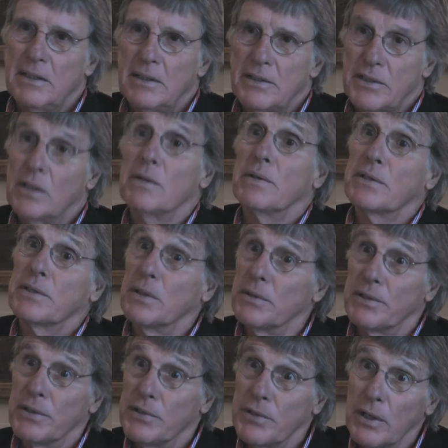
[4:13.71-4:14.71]

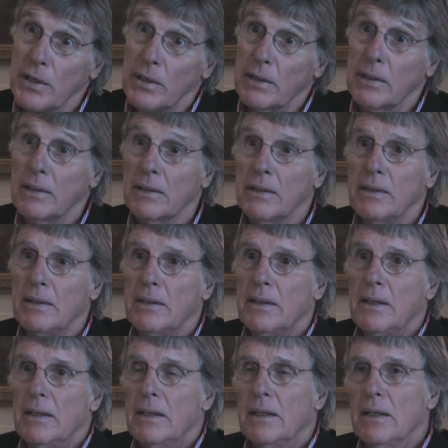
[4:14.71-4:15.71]
So-and-so's a jerk.
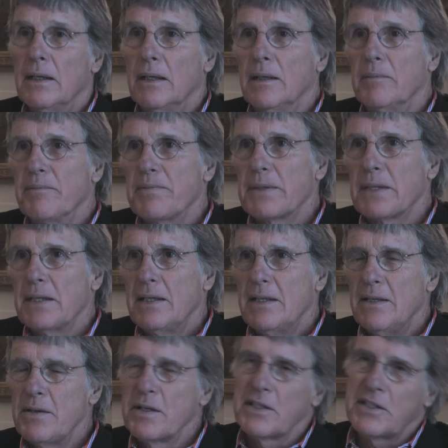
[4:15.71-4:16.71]

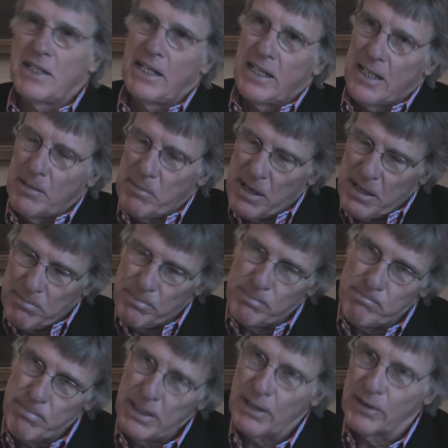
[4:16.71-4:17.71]
You can say that about
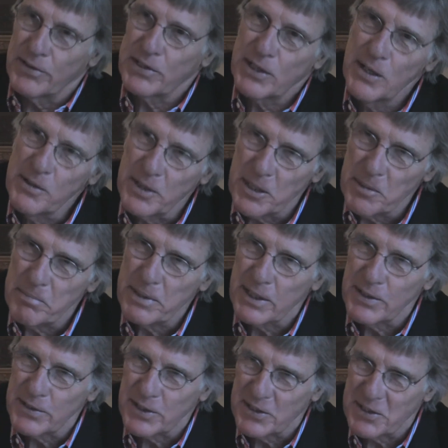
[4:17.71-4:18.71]
Berlusconi
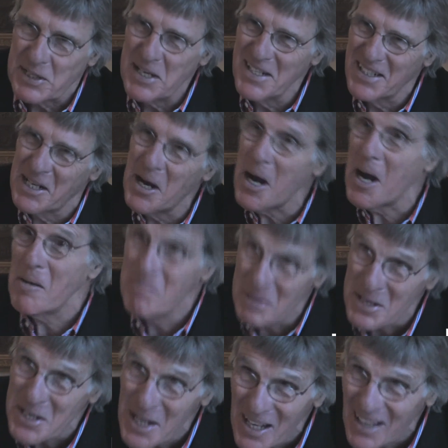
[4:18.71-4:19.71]
because it's
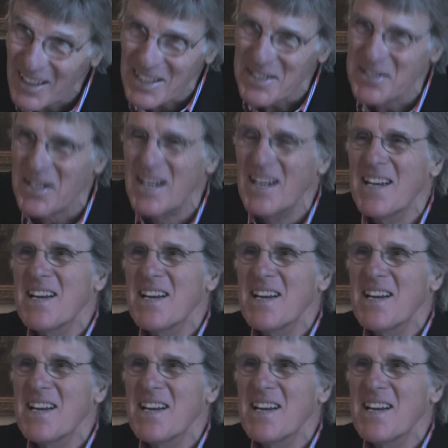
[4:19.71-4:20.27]
common knowledge,